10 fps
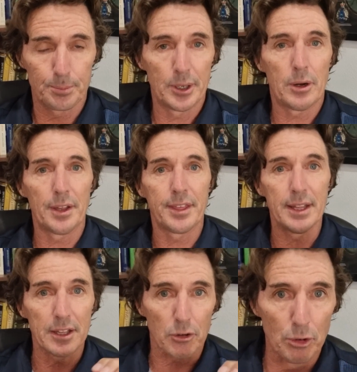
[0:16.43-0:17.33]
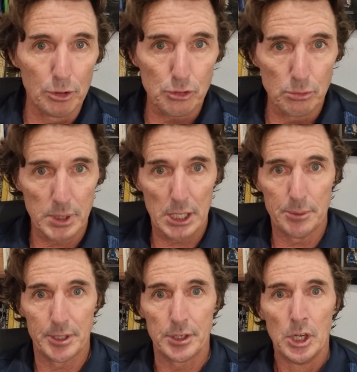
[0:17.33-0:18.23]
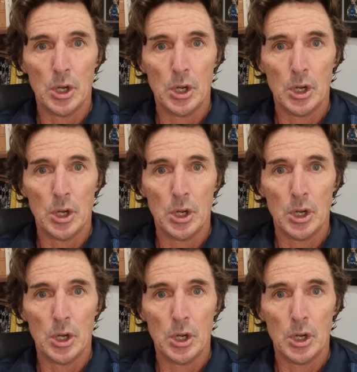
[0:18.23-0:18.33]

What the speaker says: but I think the crucial moment